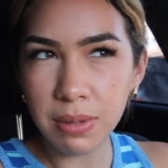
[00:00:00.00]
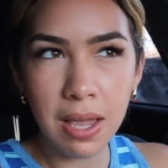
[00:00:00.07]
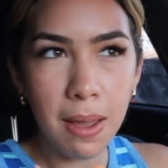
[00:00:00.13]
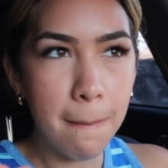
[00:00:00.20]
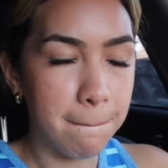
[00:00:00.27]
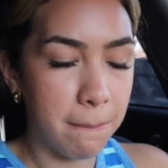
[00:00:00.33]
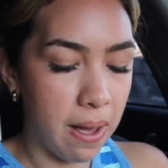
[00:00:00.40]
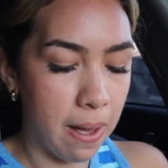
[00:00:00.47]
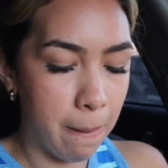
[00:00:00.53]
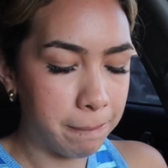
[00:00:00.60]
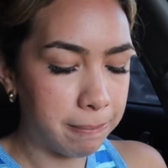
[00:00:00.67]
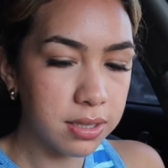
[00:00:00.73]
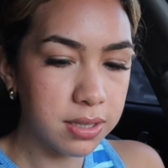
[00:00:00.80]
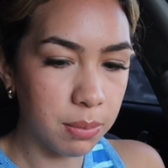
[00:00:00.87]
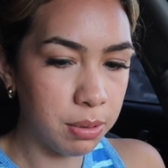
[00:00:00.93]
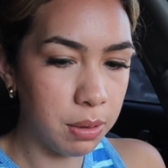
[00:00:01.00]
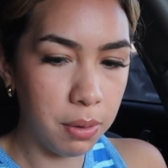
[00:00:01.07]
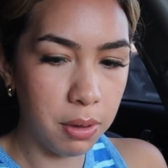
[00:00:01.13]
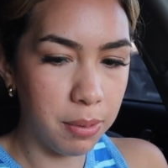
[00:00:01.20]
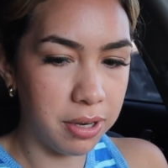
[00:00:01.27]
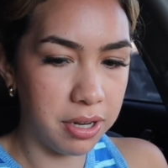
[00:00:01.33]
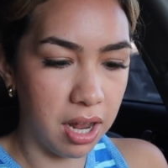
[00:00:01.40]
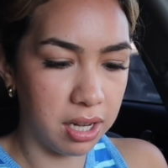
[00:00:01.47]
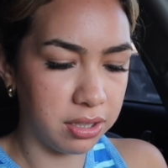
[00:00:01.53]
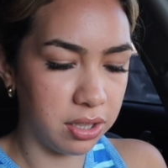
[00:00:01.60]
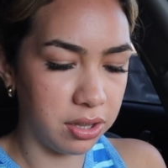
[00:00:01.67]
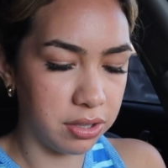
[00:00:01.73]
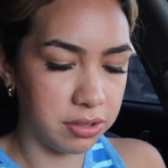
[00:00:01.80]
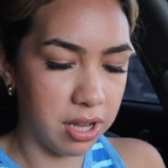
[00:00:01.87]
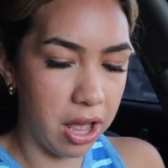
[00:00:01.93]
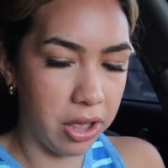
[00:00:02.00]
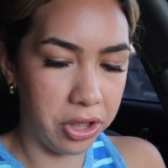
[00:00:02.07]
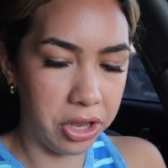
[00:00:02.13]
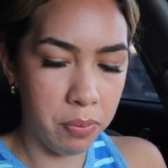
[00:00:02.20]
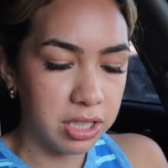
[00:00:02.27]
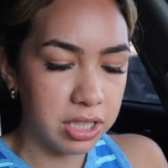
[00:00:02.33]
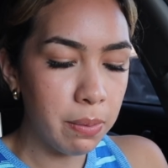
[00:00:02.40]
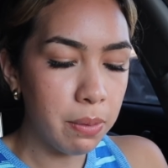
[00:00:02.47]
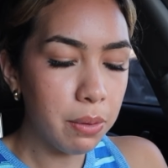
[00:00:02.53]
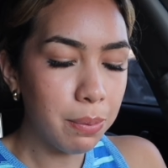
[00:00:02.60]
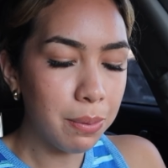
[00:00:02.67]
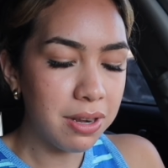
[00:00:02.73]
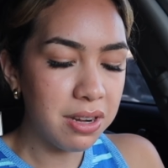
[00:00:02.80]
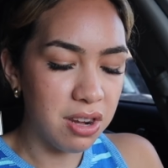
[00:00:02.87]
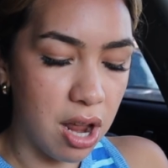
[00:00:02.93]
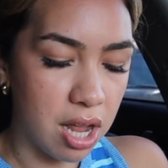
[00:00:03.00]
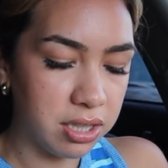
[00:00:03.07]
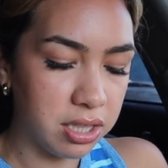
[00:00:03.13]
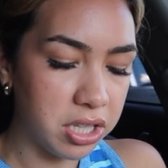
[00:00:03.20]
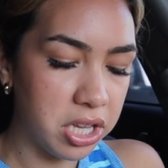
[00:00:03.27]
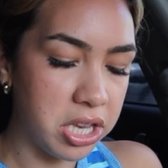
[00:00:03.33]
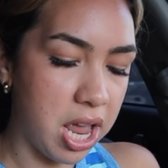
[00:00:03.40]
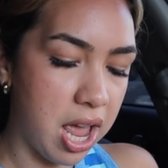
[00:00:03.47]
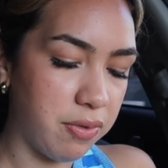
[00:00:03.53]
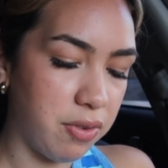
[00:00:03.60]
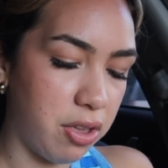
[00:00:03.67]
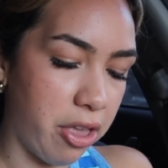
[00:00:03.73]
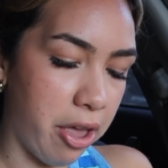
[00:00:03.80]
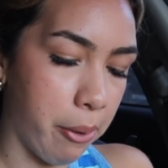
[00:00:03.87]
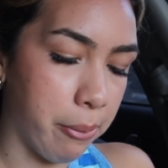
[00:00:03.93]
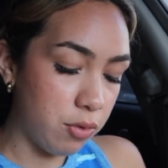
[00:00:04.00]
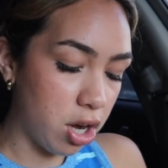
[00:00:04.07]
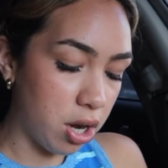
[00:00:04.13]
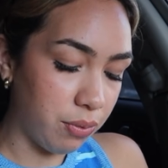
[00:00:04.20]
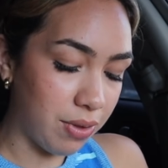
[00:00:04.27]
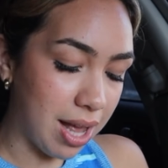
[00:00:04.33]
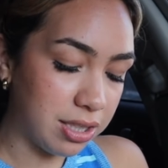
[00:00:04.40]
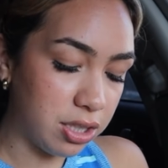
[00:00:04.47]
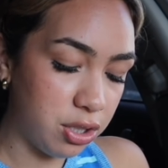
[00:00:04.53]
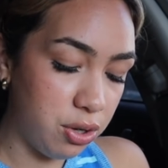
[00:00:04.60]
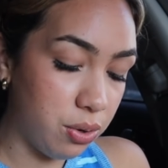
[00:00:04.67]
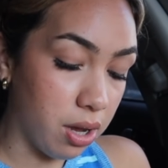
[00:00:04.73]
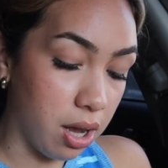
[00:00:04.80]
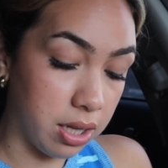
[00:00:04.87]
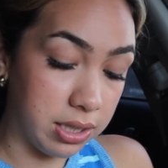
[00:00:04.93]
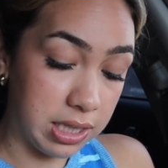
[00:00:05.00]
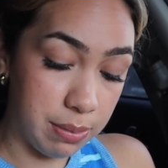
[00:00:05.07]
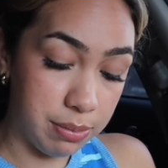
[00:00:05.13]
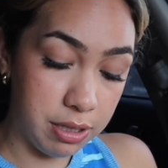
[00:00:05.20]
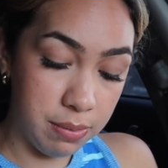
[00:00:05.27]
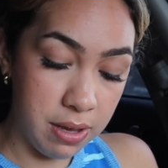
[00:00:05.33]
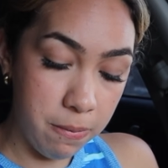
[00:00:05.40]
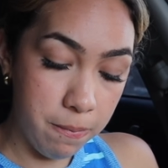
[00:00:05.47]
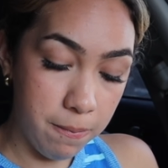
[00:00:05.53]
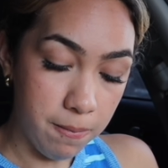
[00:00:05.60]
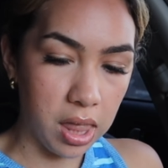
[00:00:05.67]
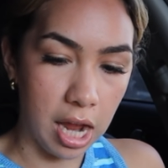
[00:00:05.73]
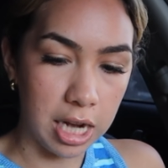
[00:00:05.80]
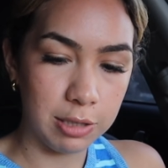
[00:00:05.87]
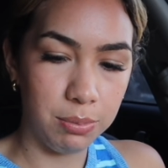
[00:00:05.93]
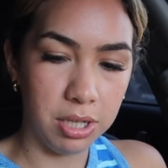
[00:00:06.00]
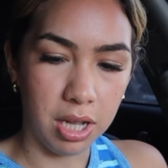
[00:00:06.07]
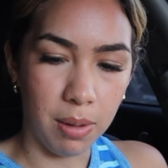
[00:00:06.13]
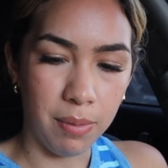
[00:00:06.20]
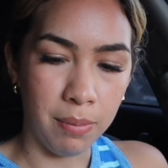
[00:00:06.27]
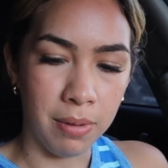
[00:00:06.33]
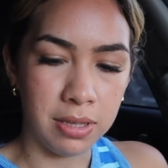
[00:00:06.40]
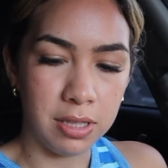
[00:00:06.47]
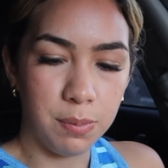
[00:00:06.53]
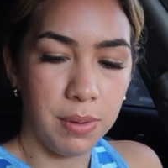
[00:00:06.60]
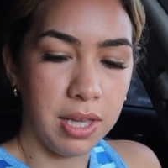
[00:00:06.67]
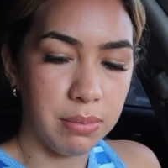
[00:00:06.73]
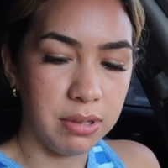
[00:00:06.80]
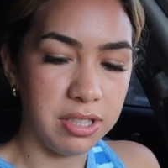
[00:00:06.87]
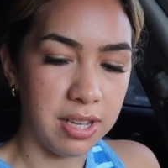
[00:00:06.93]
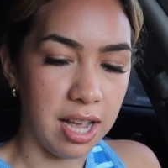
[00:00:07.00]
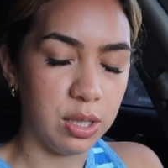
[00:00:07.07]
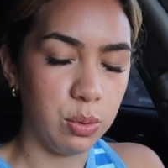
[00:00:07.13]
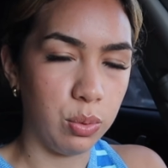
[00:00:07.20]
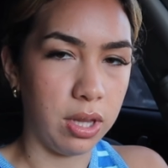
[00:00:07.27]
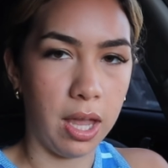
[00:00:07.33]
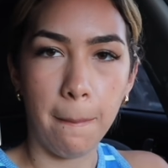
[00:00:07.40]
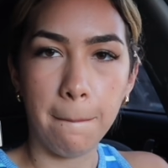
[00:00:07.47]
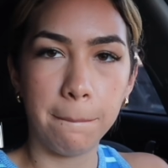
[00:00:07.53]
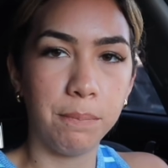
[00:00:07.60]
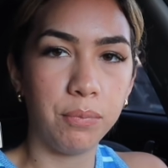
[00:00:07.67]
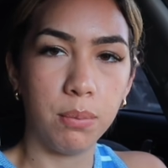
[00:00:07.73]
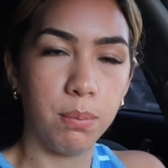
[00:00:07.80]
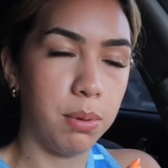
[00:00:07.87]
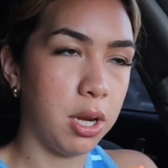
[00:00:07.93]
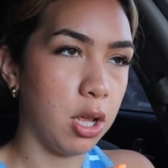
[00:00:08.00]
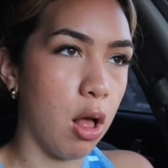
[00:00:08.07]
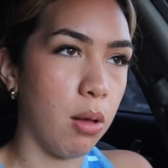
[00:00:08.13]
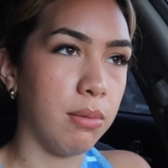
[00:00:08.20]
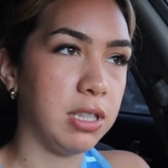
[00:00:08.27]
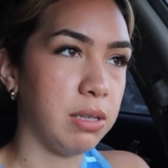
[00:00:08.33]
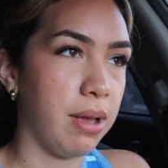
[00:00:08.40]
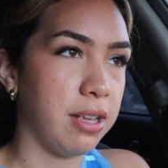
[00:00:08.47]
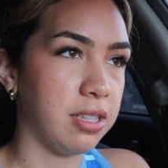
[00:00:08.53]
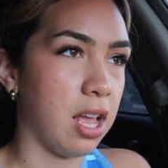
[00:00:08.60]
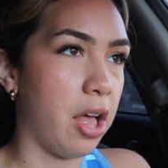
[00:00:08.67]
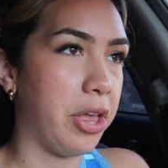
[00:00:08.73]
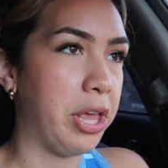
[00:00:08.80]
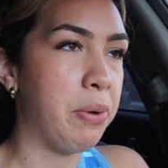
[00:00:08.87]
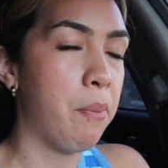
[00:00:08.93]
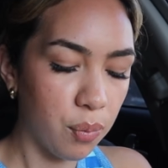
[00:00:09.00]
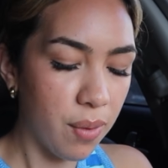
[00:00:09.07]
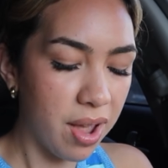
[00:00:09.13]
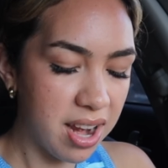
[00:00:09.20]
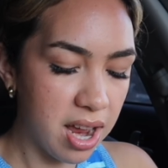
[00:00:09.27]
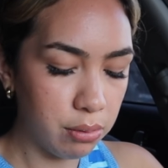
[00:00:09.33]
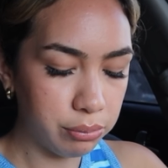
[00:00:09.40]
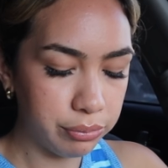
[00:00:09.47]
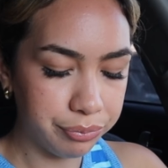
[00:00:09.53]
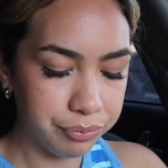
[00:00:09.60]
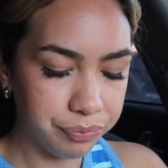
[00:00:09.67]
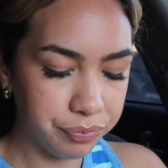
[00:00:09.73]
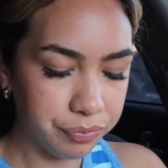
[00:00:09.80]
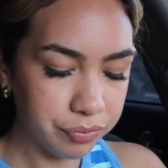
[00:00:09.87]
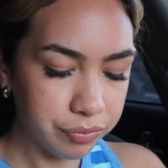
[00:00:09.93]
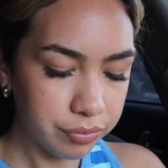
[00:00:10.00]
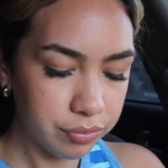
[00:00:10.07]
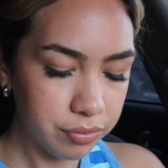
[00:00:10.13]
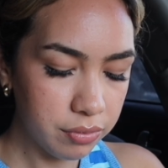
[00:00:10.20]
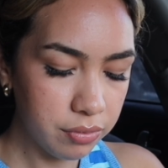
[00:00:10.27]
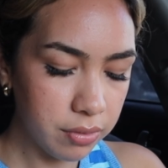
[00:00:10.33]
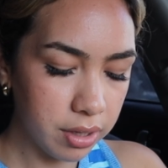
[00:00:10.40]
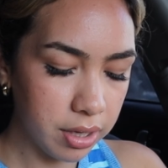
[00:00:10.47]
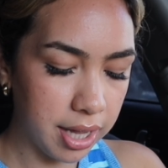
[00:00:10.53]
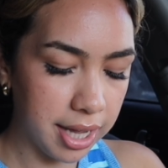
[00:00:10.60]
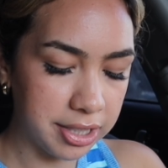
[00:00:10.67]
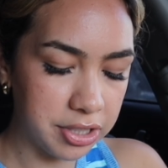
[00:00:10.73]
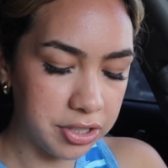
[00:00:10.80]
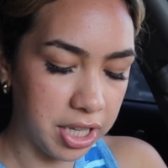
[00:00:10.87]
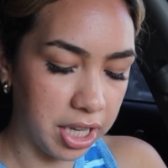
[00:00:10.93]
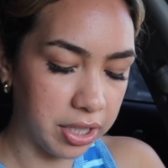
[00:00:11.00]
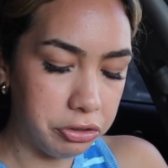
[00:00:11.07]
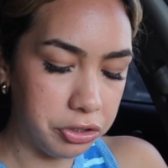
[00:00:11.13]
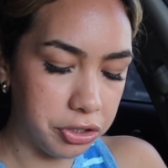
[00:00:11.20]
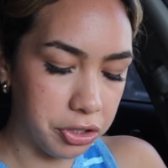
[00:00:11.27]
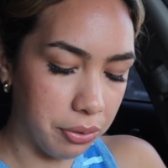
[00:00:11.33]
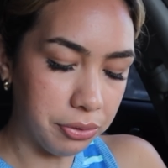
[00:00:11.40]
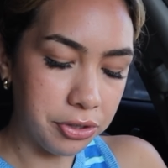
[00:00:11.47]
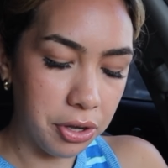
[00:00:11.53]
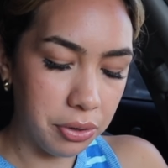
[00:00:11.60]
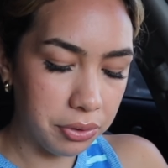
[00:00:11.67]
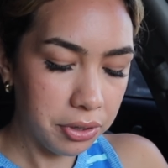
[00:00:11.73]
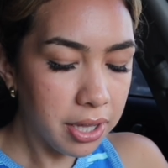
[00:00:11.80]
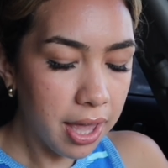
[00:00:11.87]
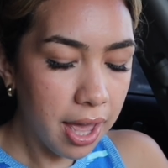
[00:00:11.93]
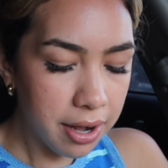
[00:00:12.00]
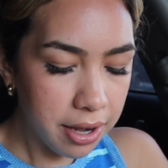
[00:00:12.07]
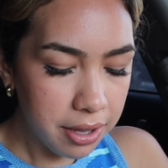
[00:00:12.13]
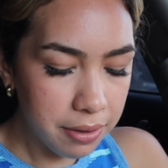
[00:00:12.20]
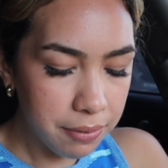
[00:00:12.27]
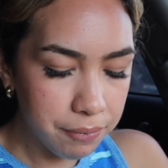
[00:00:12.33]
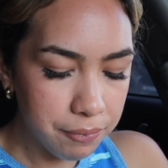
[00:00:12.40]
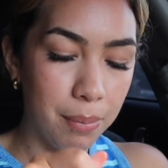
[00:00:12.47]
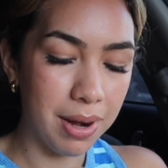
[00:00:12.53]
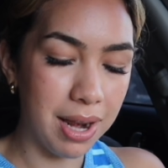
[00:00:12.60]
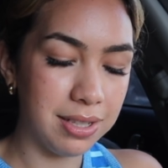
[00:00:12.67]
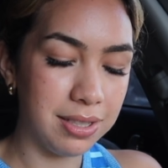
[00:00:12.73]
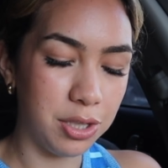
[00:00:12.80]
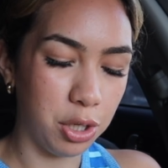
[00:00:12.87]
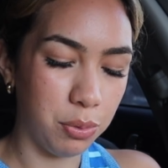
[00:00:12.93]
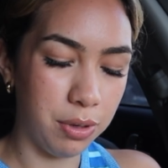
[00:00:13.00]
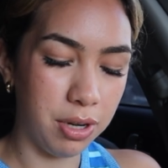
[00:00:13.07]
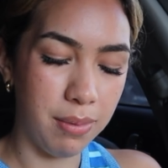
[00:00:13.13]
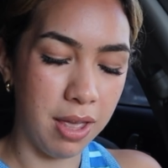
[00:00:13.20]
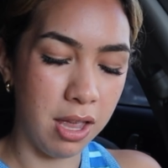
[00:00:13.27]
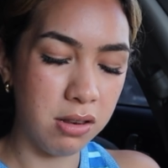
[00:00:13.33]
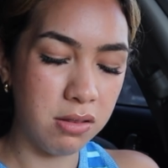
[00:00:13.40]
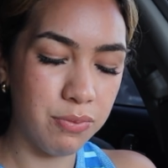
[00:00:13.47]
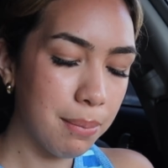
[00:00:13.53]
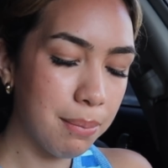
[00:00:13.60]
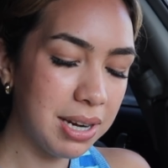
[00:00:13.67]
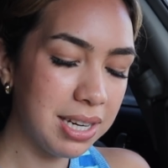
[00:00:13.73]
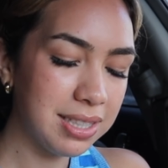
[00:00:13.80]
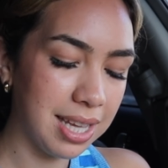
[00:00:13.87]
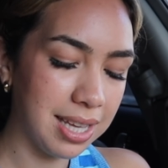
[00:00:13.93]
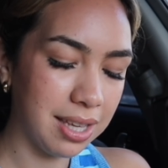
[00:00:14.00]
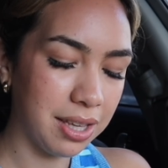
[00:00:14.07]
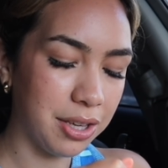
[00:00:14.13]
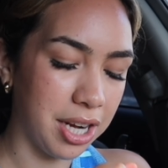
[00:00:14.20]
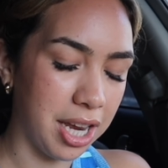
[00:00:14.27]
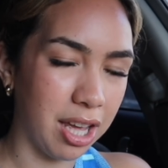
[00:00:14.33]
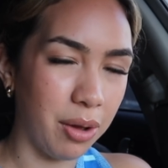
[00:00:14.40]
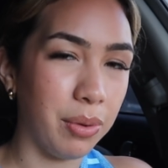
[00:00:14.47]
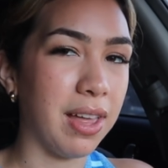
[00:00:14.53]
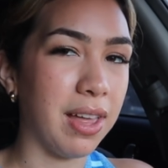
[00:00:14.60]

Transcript: me, but some people put nuts in their salad. Some people put nuts in everything. You know, that's a new concept to me. Catch me in a couple months being obsessed with like putting almonds in my salad. Right now, I just like don't totally get it, but I still put them in. But it's like, could I go